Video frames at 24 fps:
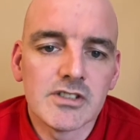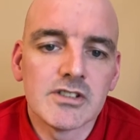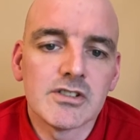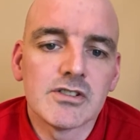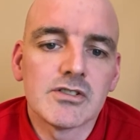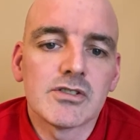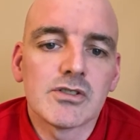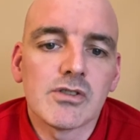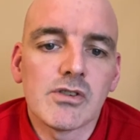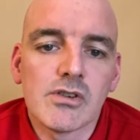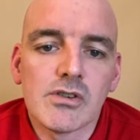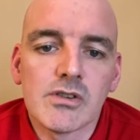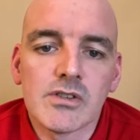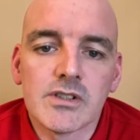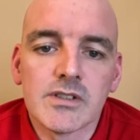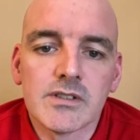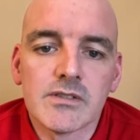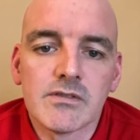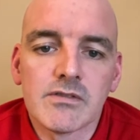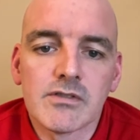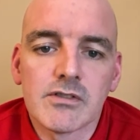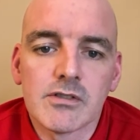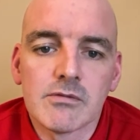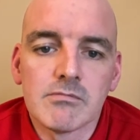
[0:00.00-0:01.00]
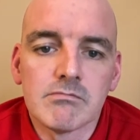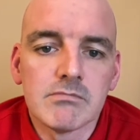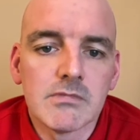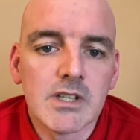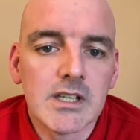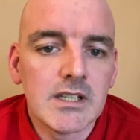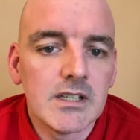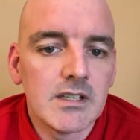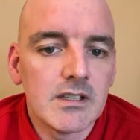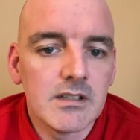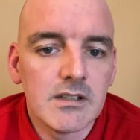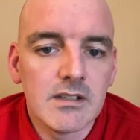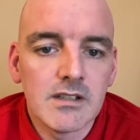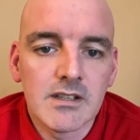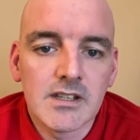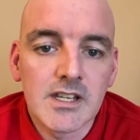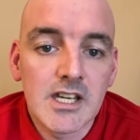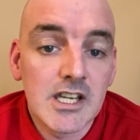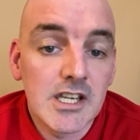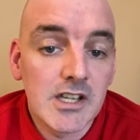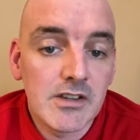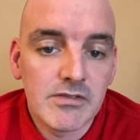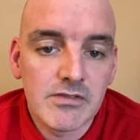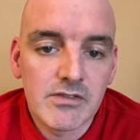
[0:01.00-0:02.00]
in Scotland from
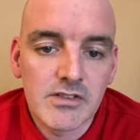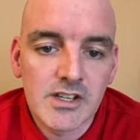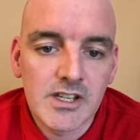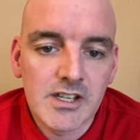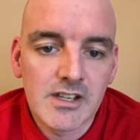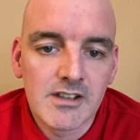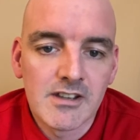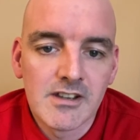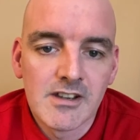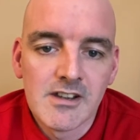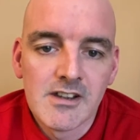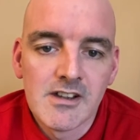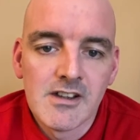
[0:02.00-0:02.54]
1993